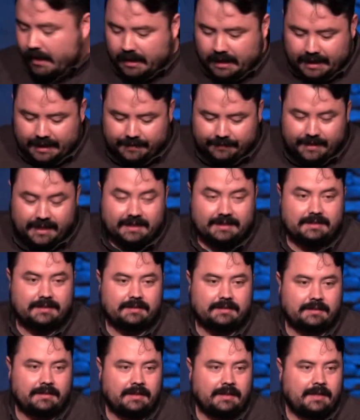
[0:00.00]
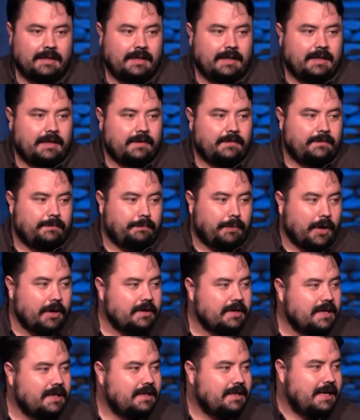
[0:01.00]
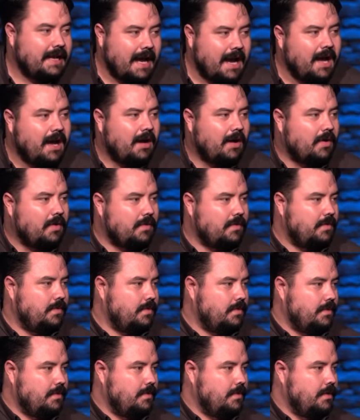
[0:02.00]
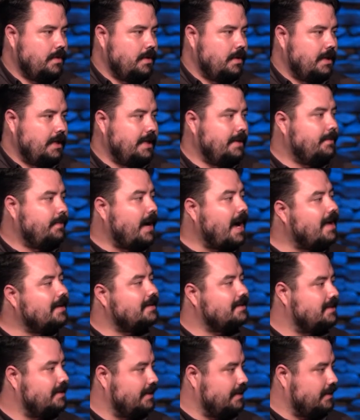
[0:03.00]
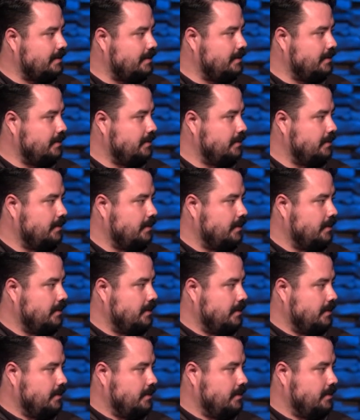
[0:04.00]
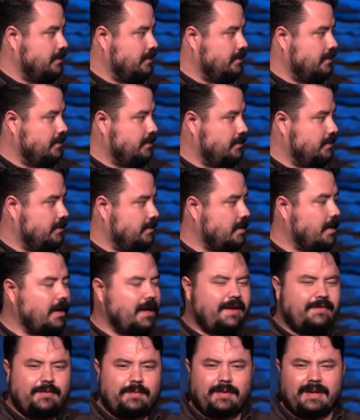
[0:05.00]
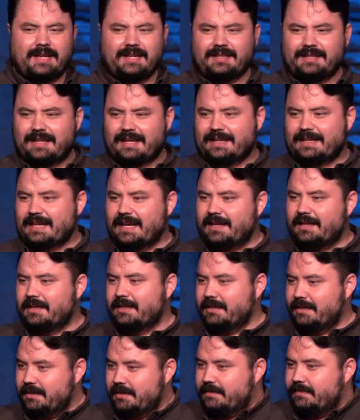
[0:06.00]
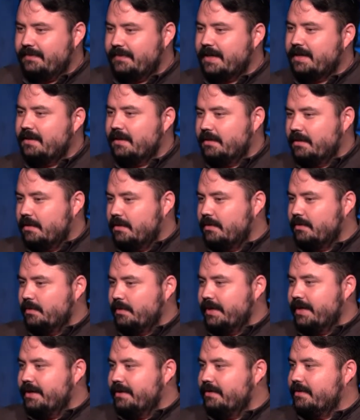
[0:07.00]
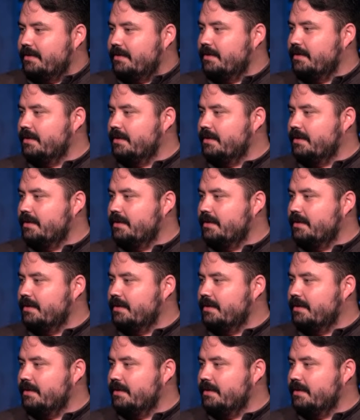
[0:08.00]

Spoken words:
It's pertinent now in politics. Everybody it felt a little weird.